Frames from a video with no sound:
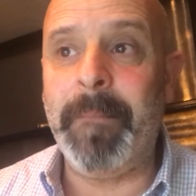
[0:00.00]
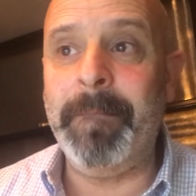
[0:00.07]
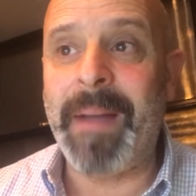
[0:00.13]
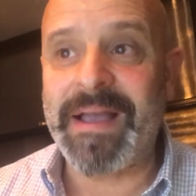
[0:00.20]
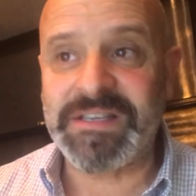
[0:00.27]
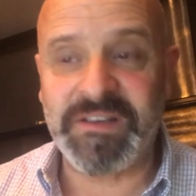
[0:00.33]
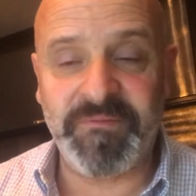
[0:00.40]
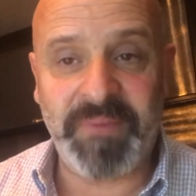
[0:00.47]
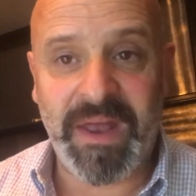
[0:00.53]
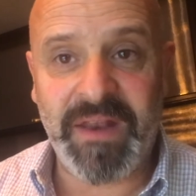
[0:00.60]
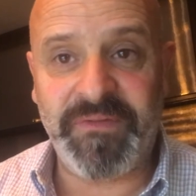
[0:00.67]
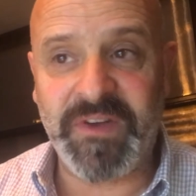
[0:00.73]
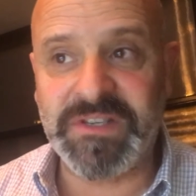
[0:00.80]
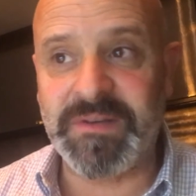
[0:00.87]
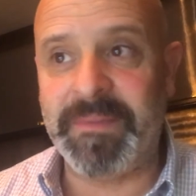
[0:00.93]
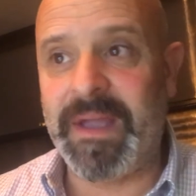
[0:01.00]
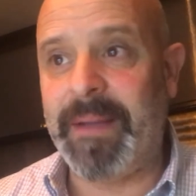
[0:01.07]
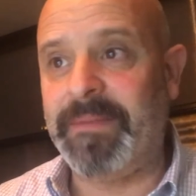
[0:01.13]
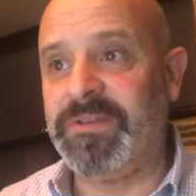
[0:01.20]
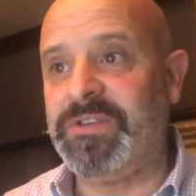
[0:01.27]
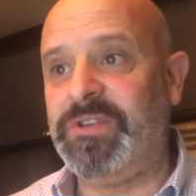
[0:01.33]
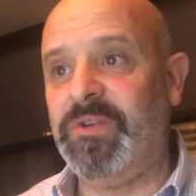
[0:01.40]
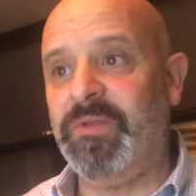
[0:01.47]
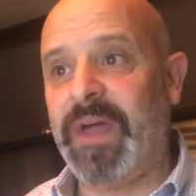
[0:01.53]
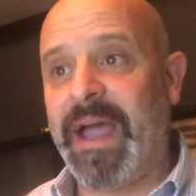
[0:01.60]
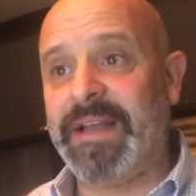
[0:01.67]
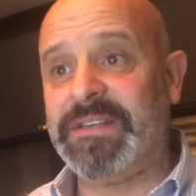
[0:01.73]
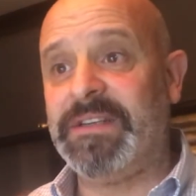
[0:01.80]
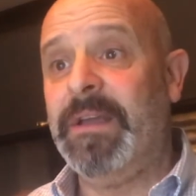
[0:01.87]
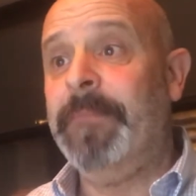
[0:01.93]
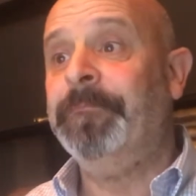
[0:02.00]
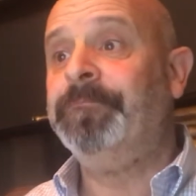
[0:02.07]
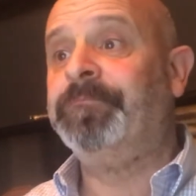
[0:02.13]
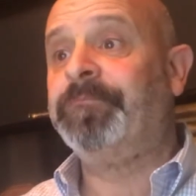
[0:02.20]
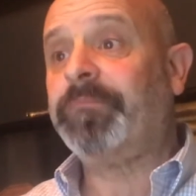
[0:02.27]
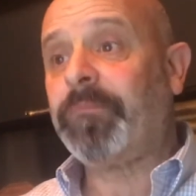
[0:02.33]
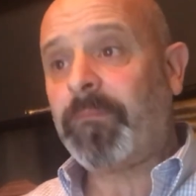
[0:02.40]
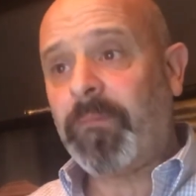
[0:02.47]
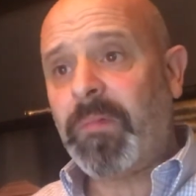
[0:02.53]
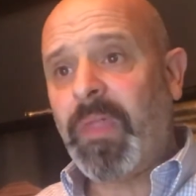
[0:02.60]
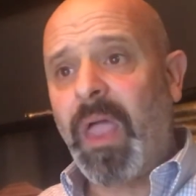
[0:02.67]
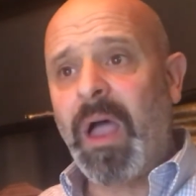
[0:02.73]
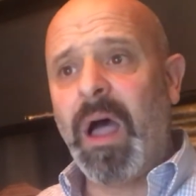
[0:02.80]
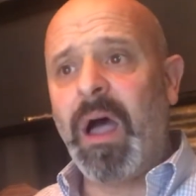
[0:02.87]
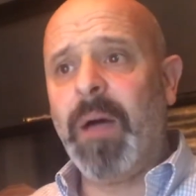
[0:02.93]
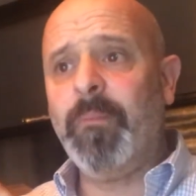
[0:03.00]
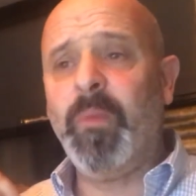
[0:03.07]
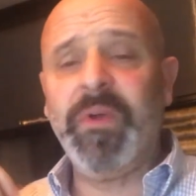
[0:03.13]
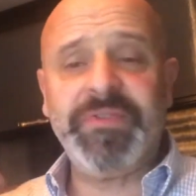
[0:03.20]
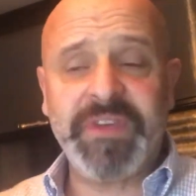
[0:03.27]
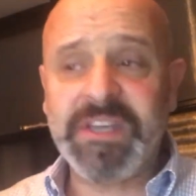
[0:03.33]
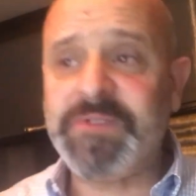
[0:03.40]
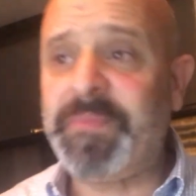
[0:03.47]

massive benefit to be able to do that. With this